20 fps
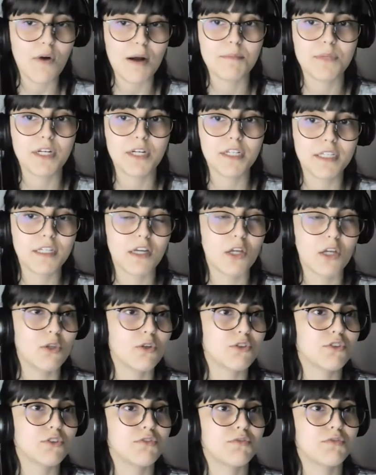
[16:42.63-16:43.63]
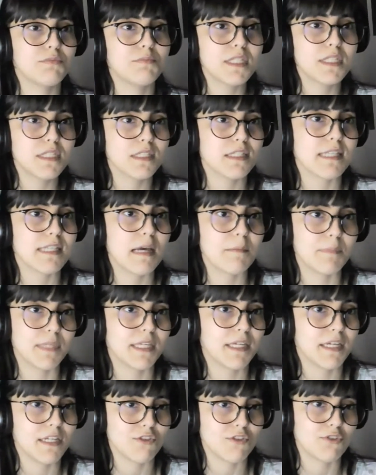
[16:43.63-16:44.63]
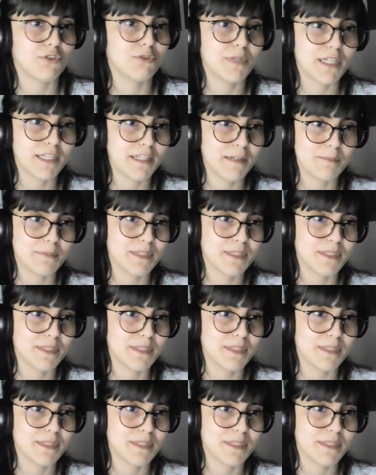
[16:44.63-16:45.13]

Now I'm running a lot of business application to my